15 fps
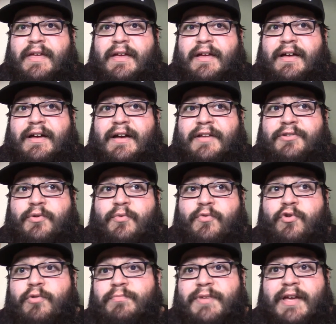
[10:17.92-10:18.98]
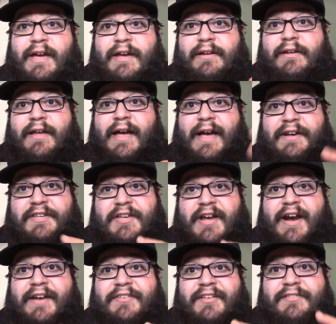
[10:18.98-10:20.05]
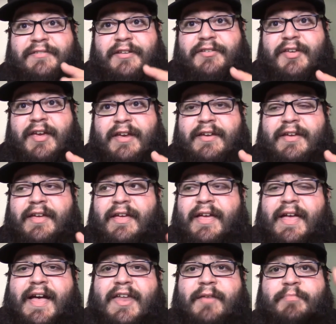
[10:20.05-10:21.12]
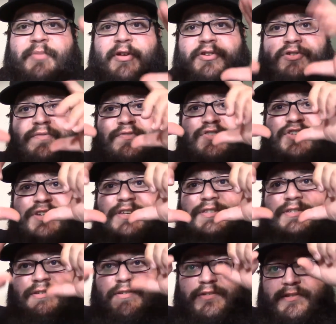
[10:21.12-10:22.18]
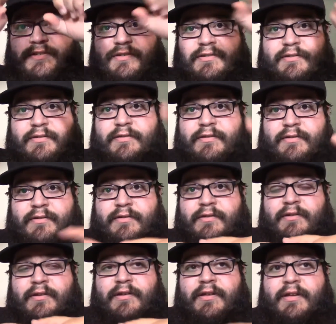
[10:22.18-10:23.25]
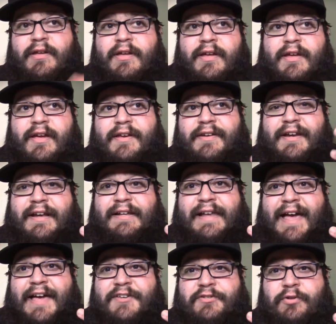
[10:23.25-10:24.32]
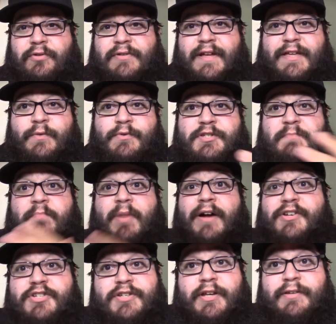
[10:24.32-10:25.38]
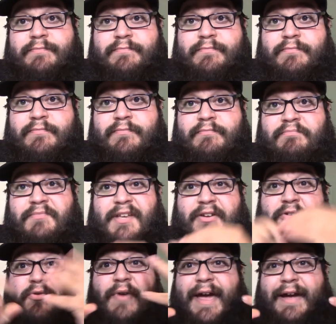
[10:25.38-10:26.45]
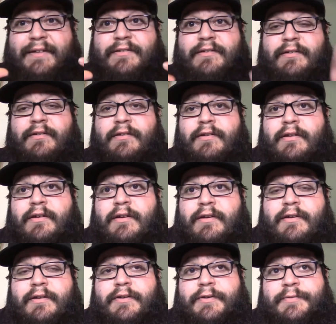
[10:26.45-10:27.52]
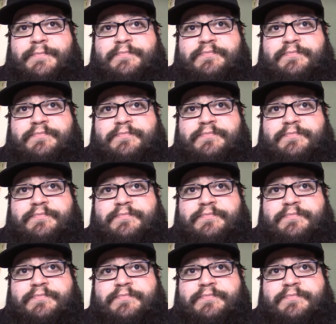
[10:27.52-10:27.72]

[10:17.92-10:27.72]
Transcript: The room that I decided to take had a picture of Jesus, and the glass looked like it was punched in, like cracked, you know.